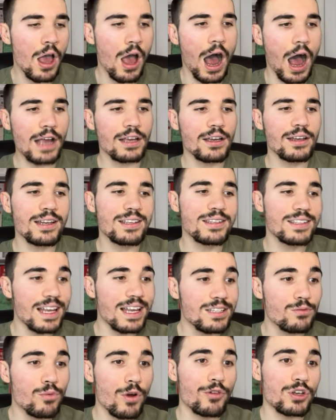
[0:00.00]
I can
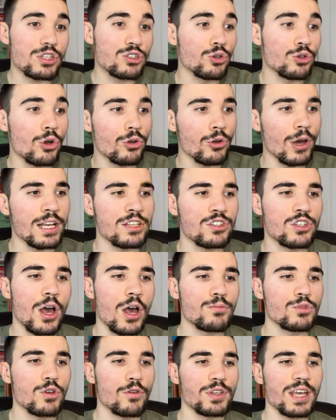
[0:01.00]
assess whether it's good or not in
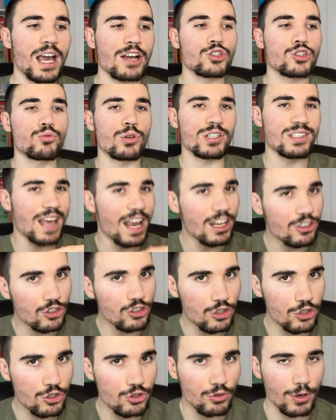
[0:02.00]
terms of the actual
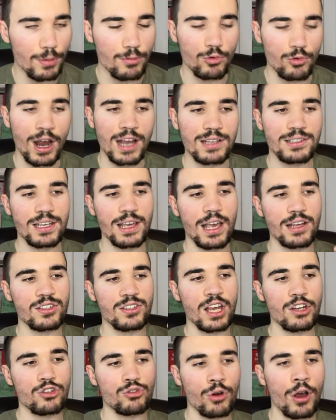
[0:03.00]
retention, script writing,
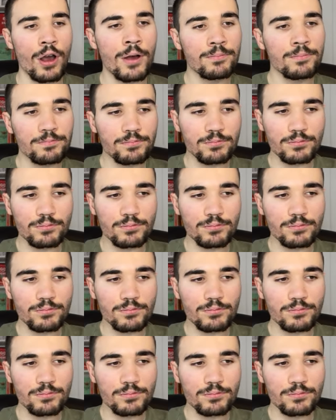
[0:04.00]
etc.